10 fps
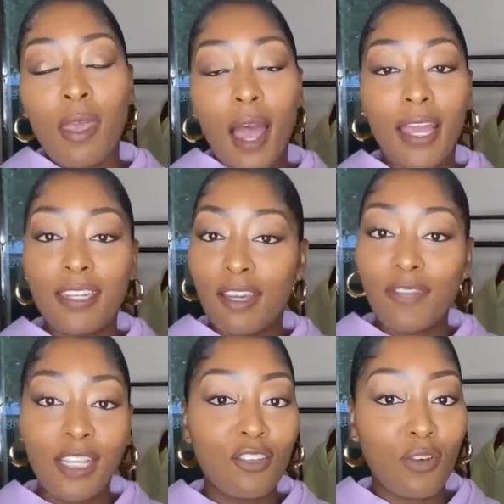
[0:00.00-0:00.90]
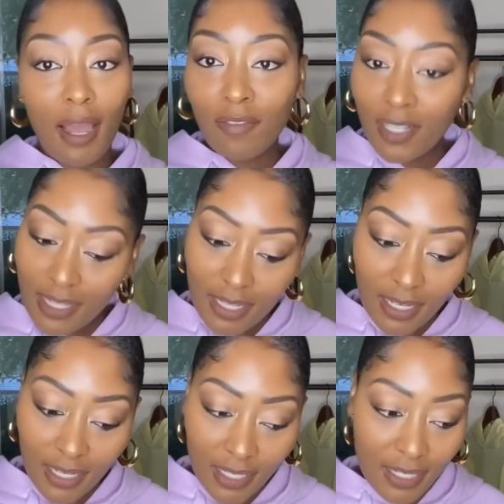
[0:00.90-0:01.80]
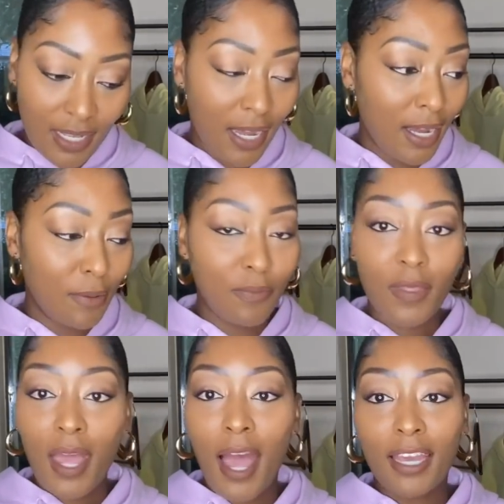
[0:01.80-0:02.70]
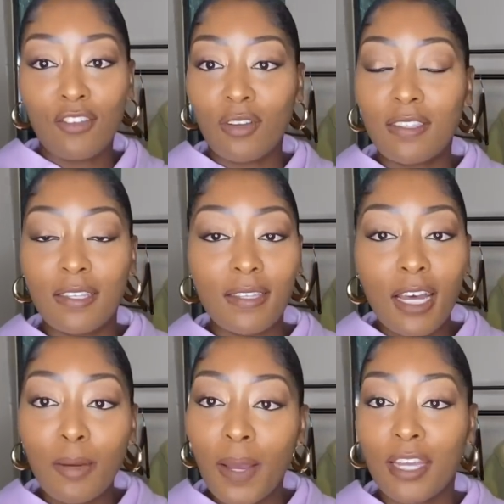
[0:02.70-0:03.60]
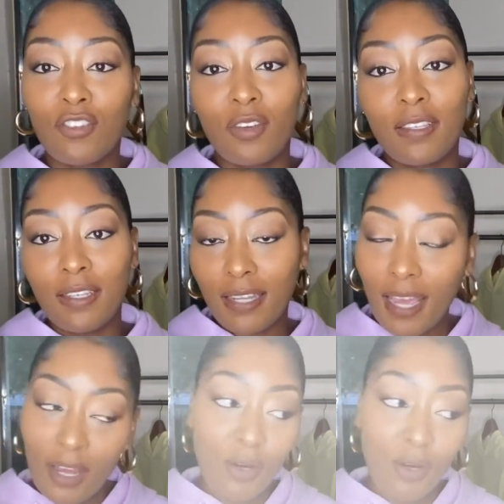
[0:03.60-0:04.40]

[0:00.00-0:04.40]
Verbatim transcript: I can definitely travel in this. Um, I can dress this up. I can dress it down.